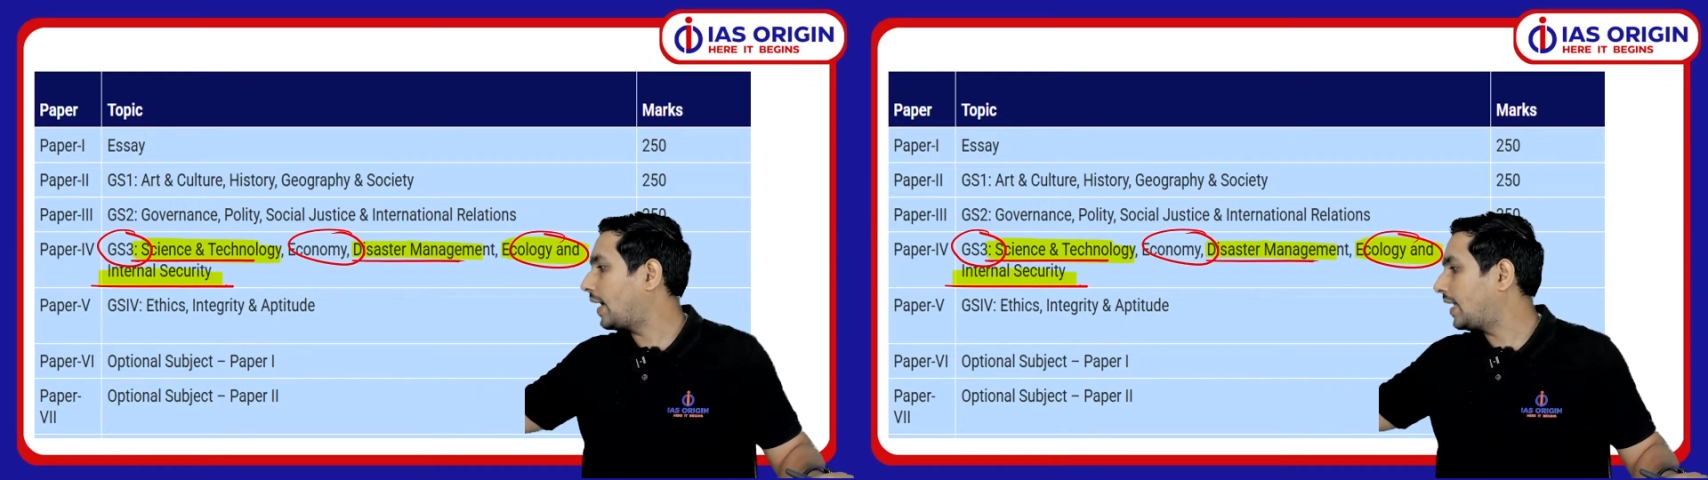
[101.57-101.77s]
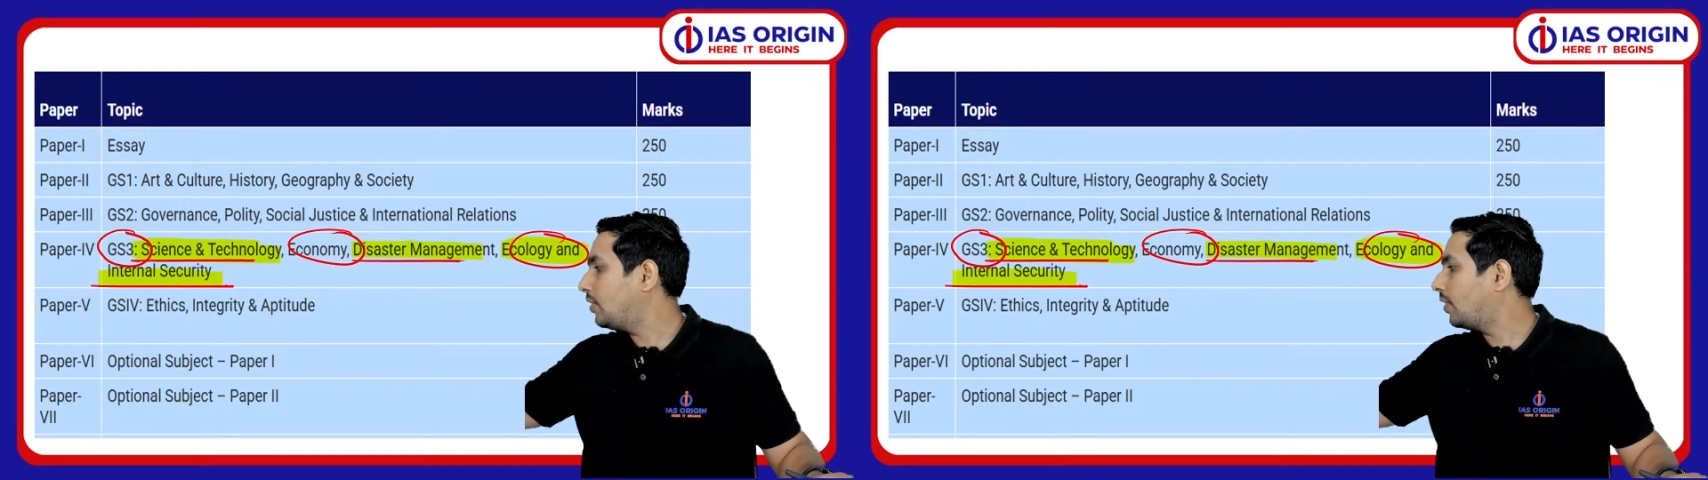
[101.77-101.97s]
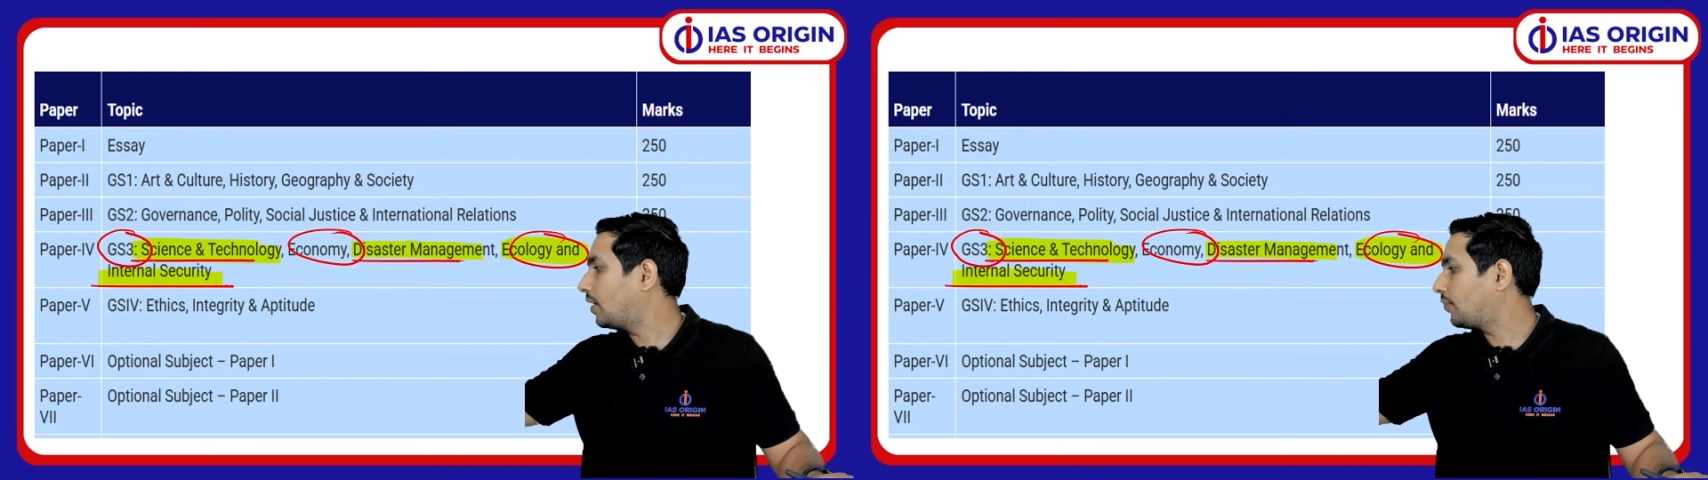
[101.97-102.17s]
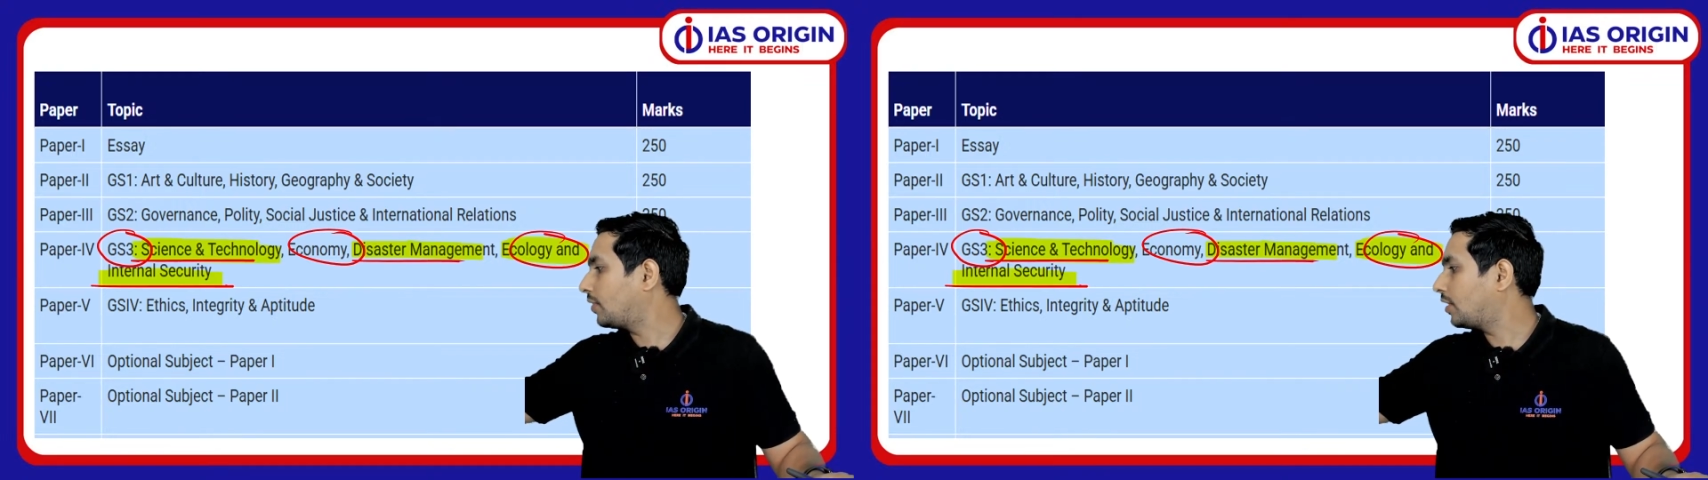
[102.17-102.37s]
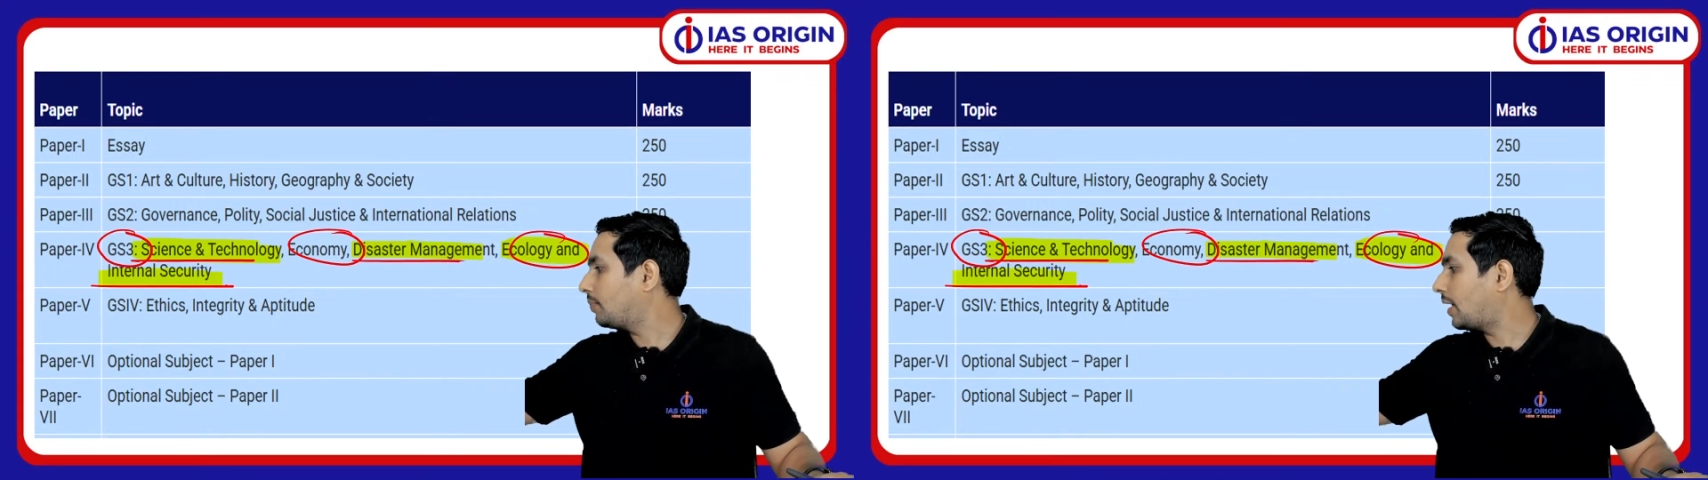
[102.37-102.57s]
anyone for
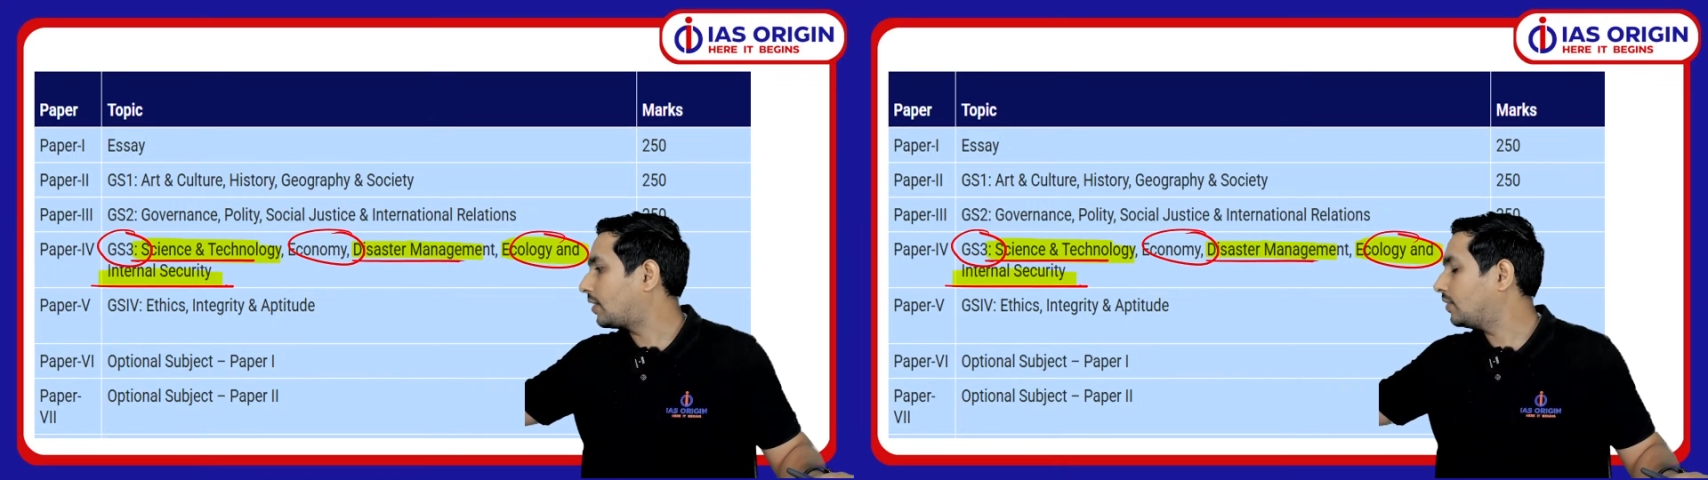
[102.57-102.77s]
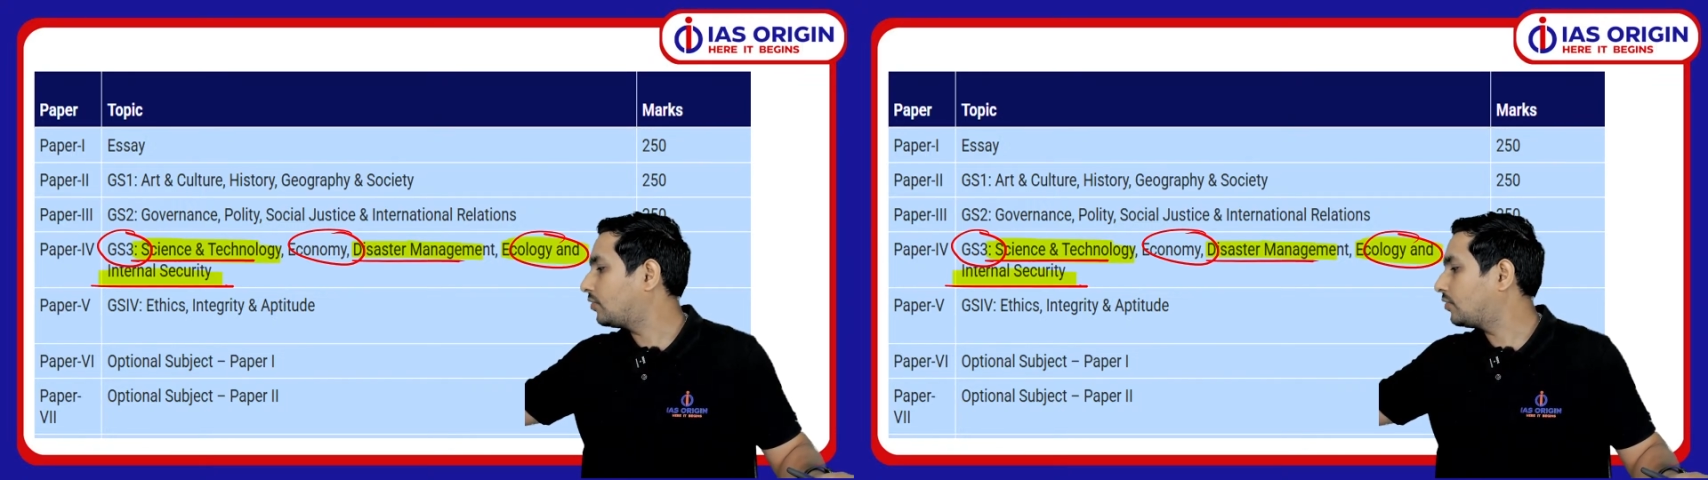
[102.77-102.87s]
that matter.